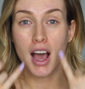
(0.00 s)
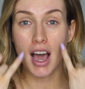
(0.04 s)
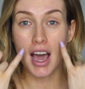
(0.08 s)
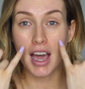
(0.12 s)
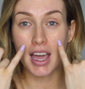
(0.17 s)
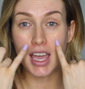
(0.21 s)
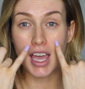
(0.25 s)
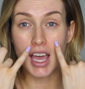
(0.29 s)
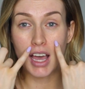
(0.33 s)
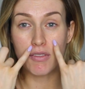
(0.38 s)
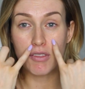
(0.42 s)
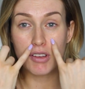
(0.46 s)

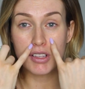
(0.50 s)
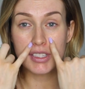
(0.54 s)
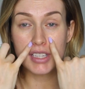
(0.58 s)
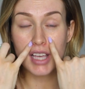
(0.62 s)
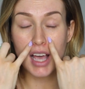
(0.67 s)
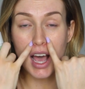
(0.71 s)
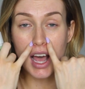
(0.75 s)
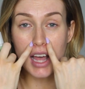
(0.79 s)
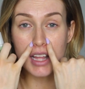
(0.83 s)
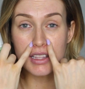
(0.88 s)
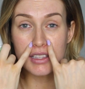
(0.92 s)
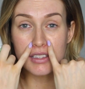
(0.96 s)
I have
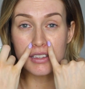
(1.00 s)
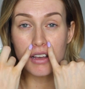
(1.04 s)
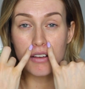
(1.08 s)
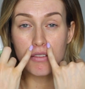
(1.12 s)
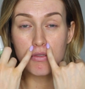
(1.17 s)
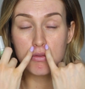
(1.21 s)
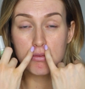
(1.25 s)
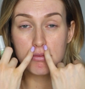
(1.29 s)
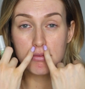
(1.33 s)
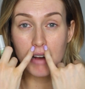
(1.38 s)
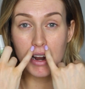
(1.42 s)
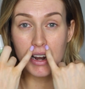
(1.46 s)
tons
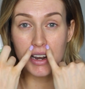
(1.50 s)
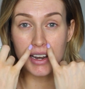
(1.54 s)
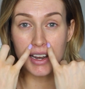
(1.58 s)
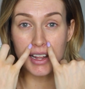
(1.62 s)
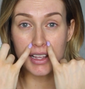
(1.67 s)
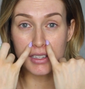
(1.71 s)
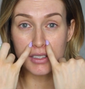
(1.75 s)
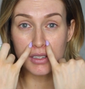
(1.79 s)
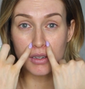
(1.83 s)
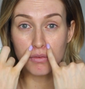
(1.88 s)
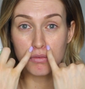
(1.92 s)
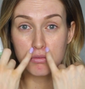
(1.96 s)
of
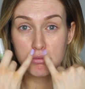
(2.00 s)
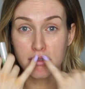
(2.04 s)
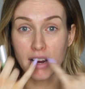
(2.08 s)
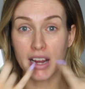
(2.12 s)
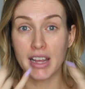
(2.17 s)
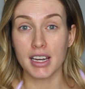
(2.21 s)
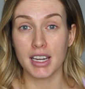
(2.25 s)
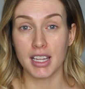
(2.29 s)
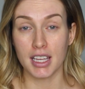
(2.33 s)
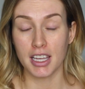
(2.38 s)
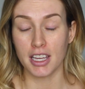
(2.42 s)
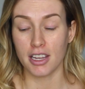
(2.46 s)
redness
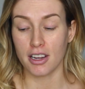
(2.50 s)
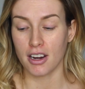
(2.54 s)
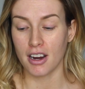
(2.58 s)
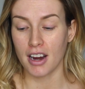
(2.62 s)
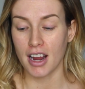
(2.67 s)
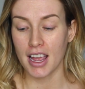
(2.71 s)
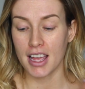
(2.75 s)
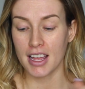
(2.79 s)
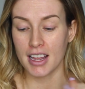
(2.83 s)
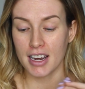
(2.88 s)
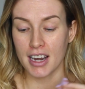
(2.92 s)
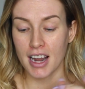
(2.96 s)
right
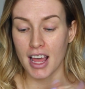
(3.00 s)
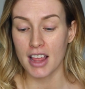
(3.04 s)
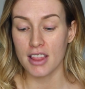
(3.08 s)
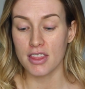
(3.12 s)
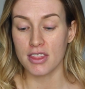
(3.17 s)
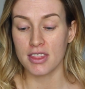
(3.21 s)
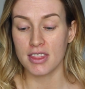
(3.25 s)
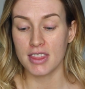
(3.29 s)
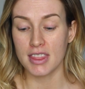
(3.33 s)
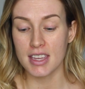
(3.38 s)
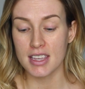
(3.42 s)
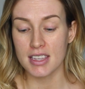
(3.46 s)
here. And
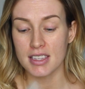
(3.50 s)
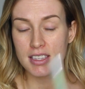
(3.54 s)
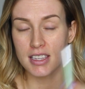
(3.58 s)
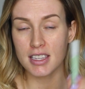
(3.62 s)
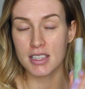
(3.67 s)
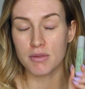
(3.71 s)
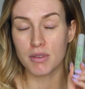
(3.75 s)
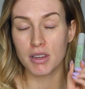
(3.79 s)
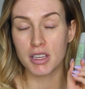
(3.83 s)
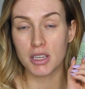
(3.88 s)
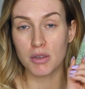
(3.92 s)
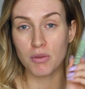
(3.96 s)
this
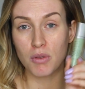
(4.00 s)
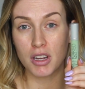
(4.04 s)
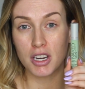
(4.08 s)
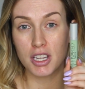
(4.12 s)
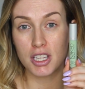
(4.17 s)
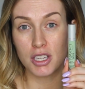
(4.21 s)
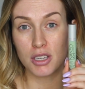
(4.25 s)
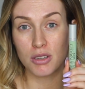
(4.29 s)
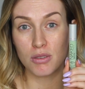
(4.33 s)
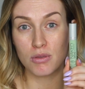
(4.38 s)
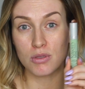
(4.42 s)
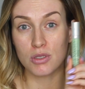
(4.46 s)
is what you
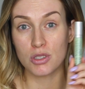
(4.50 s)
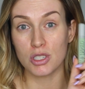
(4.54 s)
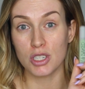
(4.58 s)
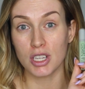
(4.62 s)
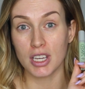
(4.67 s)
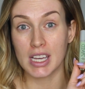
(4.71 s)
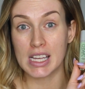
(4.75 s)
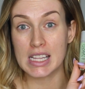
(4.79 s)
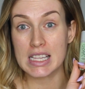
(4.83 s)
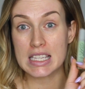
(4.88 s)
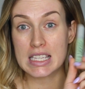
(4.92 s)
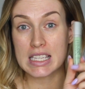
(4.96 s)
want to use
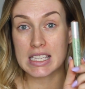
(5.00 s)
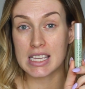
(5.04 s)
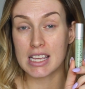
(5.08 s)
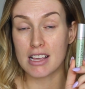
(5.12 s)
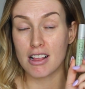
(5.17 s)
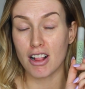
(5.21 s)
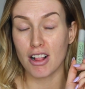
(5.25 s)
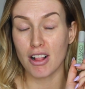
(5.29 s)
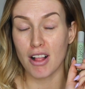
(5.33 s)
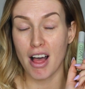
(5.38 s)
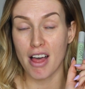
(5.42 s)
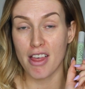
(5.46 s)
to
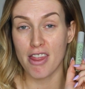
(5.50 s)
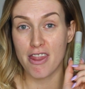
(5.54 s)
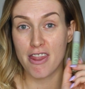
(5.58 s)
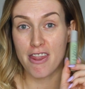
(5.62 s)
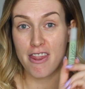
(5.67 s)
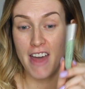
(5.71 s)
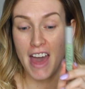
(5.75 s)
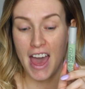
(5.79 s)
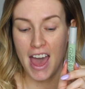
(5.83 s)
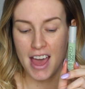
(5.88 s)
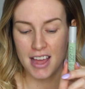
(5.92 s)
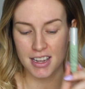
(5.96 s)
conceal
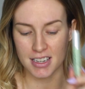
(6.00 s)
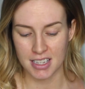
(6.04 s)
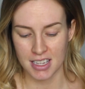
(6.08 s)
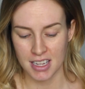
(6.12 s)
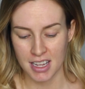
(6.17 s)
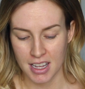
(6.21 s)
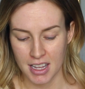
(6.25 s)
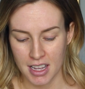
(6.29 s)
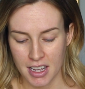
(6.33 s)
that.